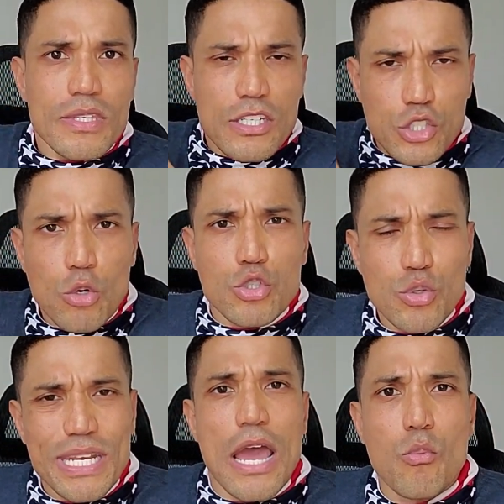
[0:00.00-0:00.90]
social
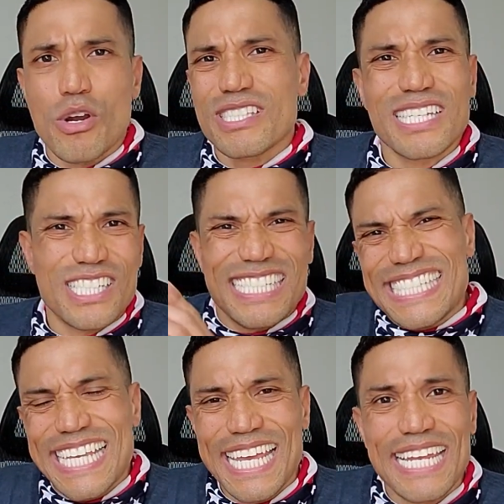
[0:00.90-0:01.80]
networks such as
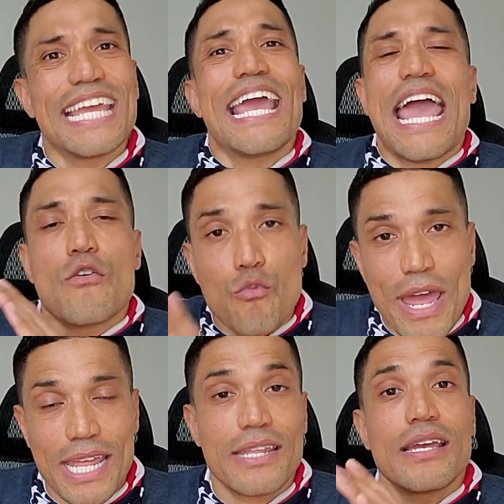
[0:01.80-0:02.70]
Digg and
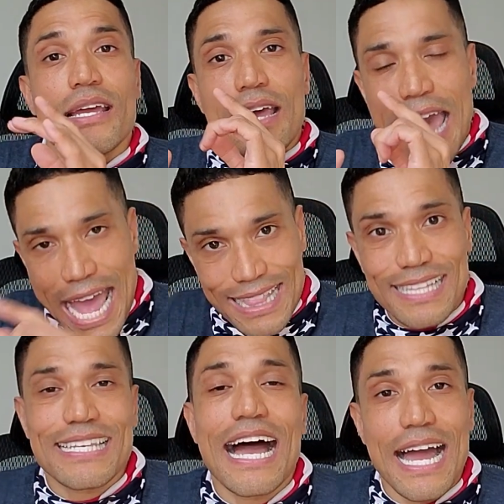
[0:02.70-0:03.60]
Reddit at the
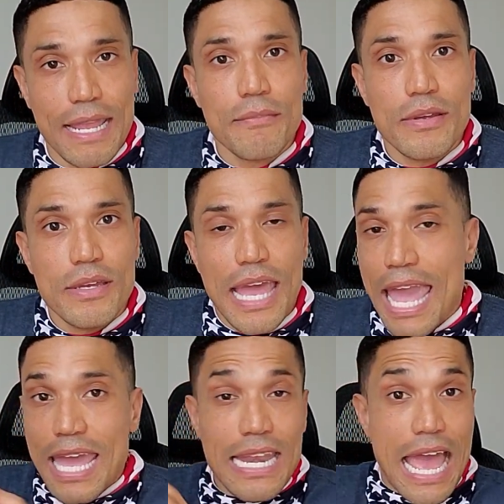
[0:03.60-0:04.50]
time,
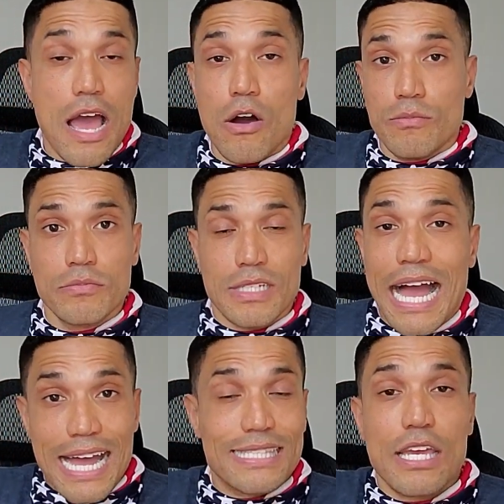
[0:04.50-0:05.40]
and how
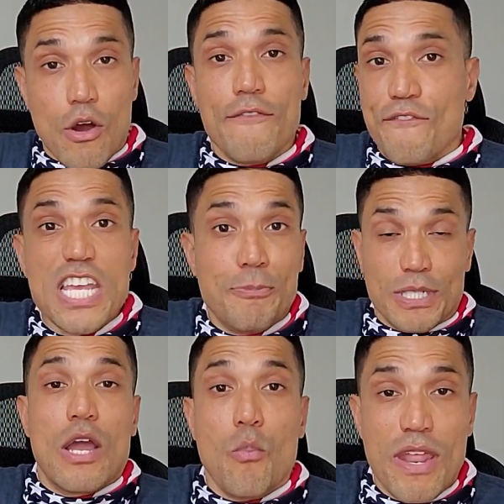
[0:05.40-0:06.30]
content on Facebook
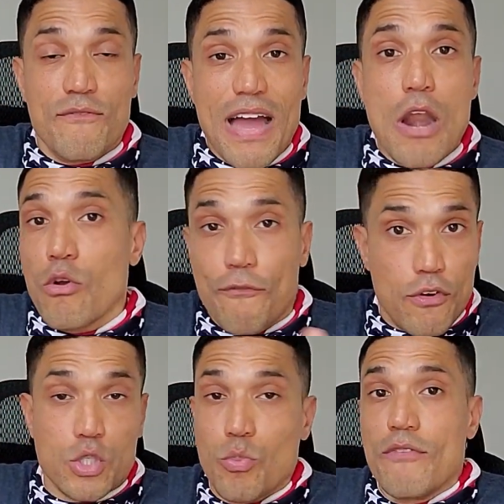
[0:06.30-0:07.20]
that went viral
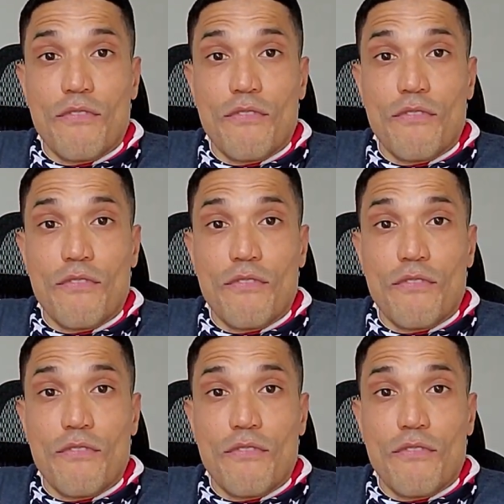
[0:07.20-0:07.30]
first went